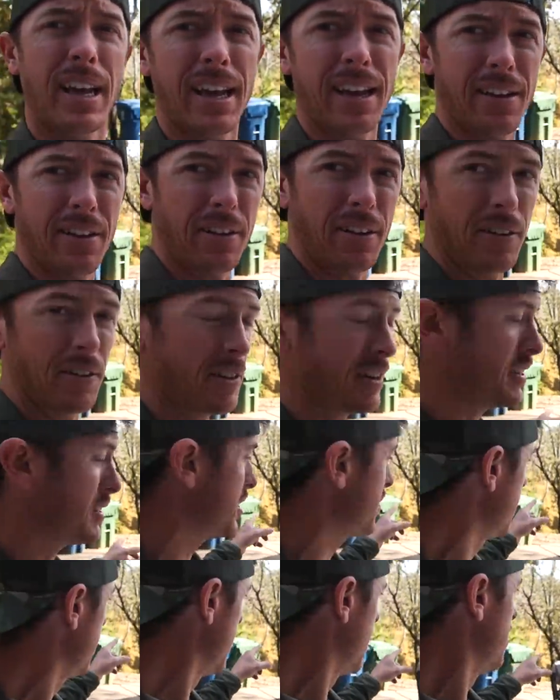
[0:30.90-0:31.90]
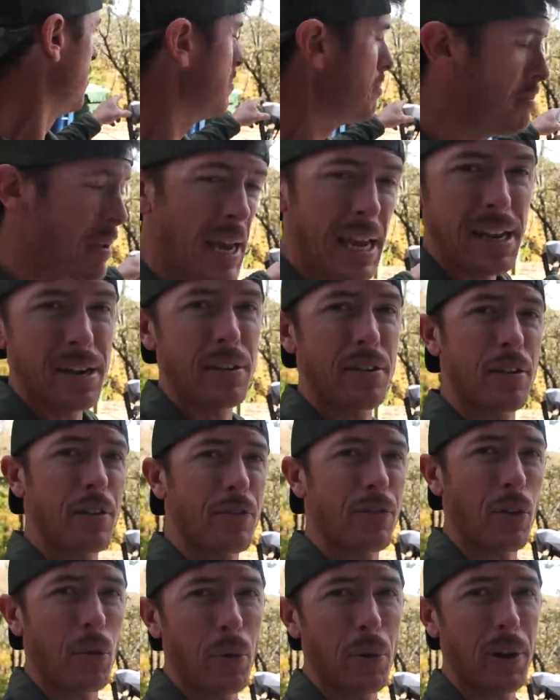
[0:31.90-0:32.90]
out on its maiden
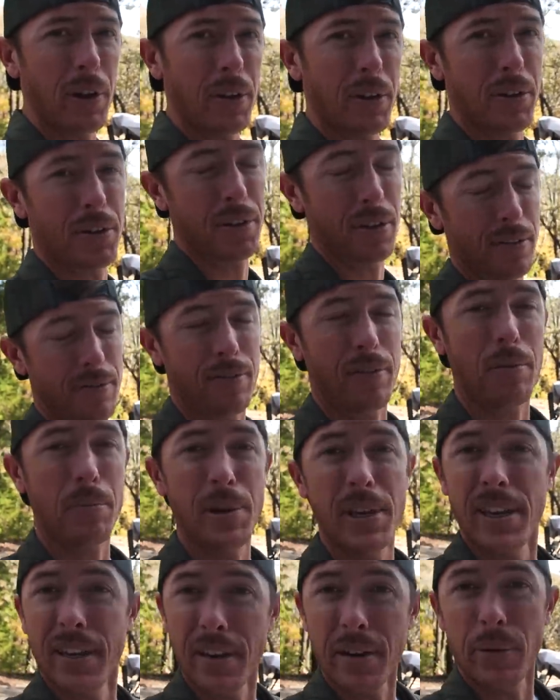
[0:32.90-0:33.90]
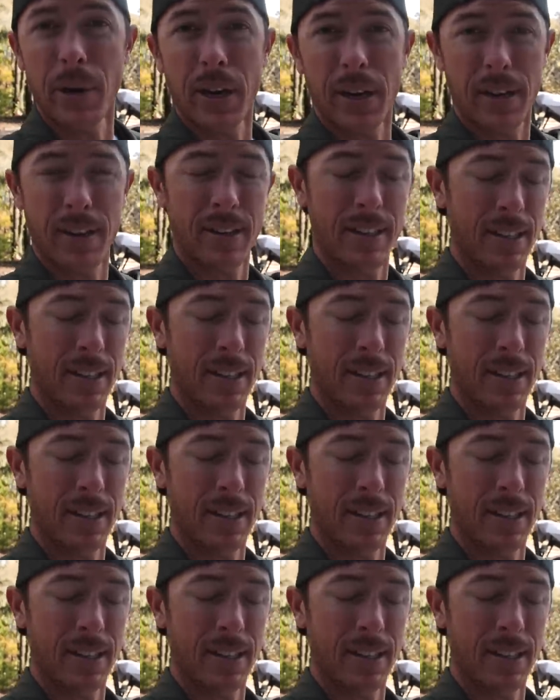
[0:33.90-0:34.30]
voyage, for me anyway.